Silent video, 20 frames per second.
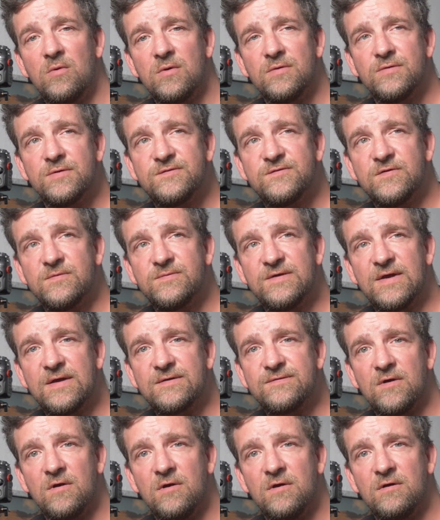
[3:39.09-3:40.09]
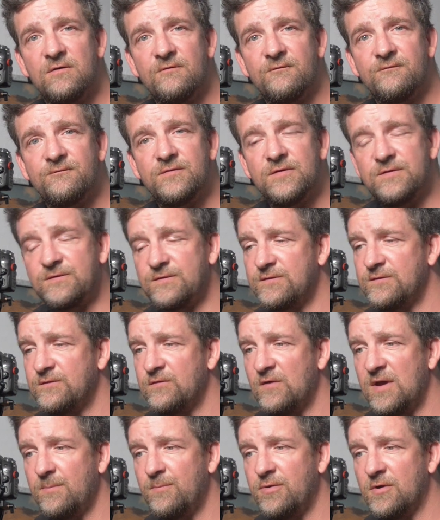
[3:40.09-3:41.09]
we're on the subject of the
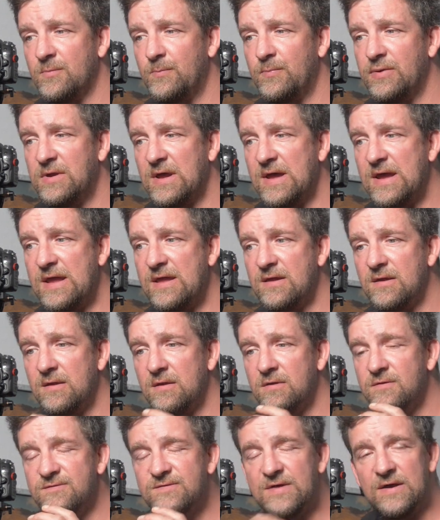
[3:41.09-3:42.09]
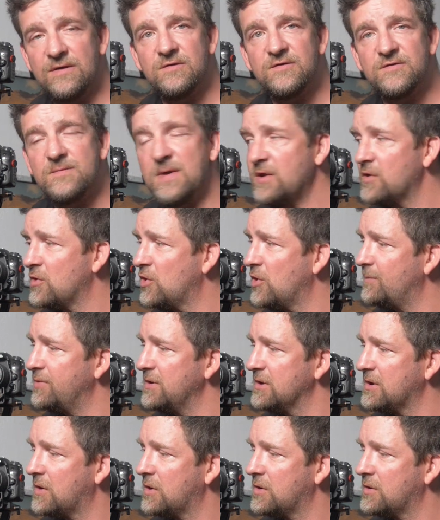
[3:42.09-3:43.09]
tripod plate, Zhiyun has made a
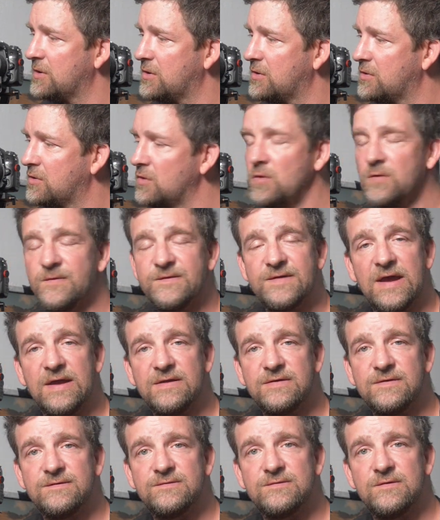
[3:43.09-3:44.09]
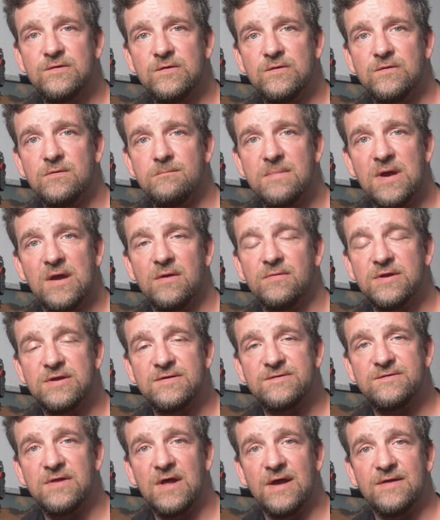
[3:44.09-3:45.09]
couple of cool changes to the mount that
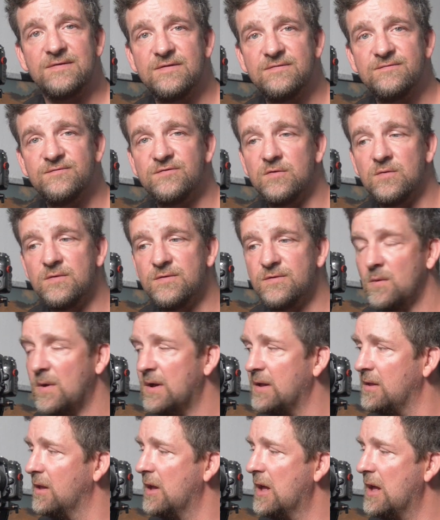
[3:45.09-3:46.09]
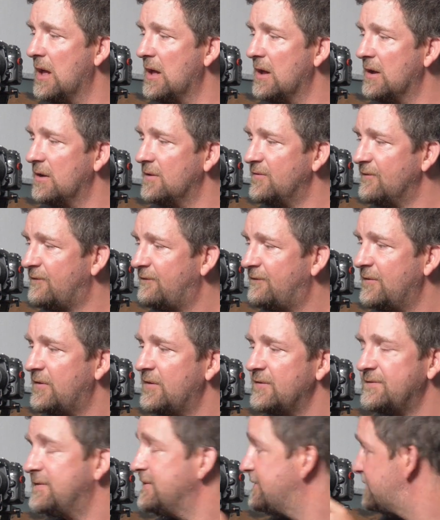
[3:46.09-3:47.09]
it slides into as well. The
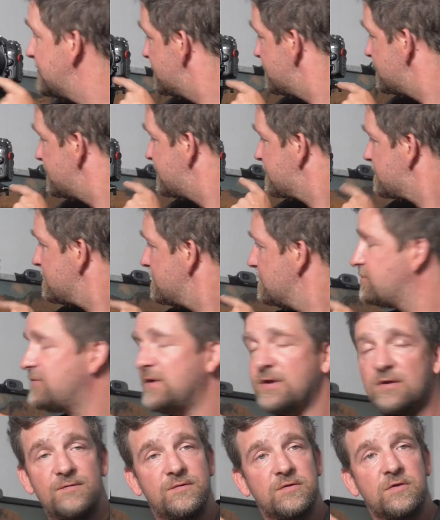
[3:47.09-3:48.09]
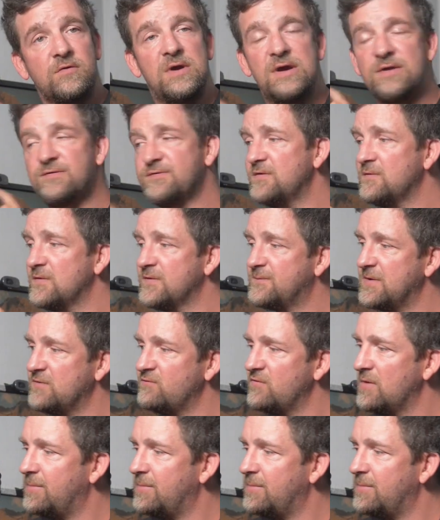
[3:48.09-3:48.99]
first is that the screw thread on the Crane 2 has been